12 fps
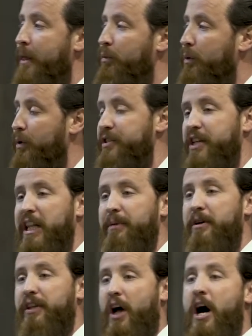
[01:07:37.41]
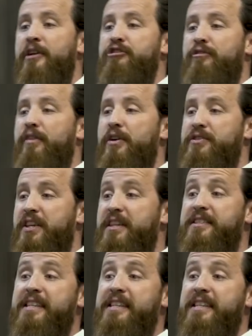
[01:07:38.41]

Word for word: when we're dealing with controversies,